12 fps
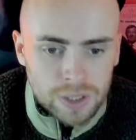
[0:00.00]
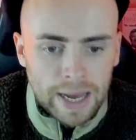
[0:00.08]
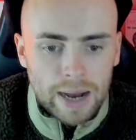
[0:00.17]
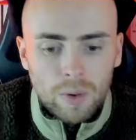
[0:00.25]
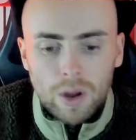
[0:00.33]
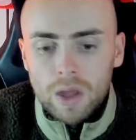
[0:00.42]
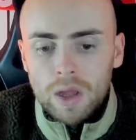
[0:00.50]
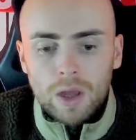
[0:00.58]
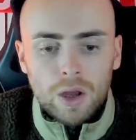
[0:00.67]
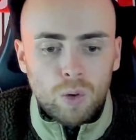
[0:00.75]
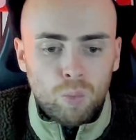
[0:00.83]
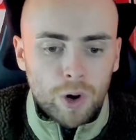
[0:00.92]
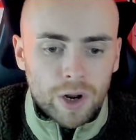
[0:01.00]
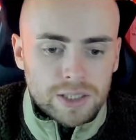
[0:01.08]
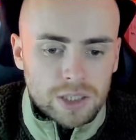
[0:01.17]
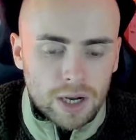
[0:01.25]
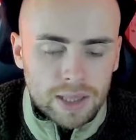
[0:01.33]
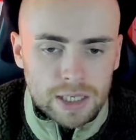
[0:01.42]
Now, would I
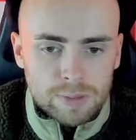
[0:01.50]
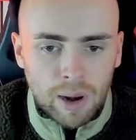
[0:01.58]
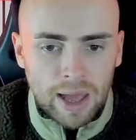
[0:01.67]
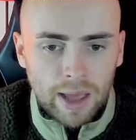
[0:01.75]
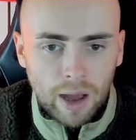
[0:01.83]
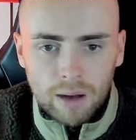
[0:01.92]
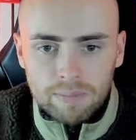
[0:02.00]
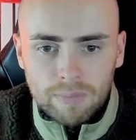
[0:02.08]
sign this player?